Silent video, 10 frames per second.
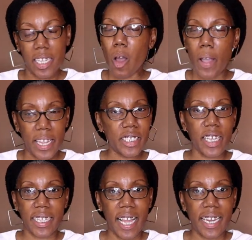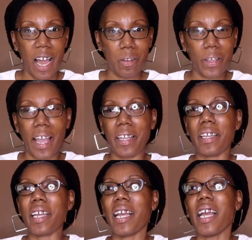go ahead and check that out,
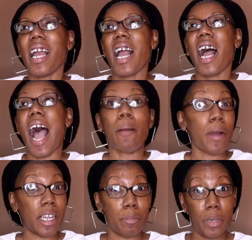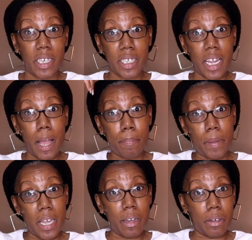okay? I'll probably put it
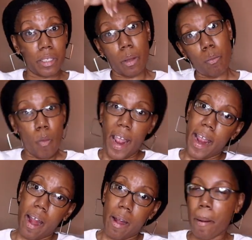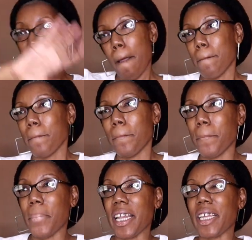up here somewhere.
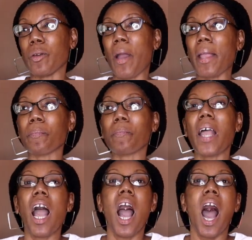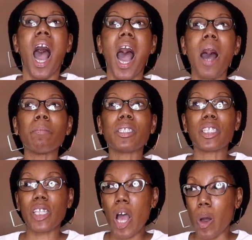But anyway,
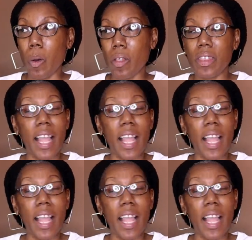so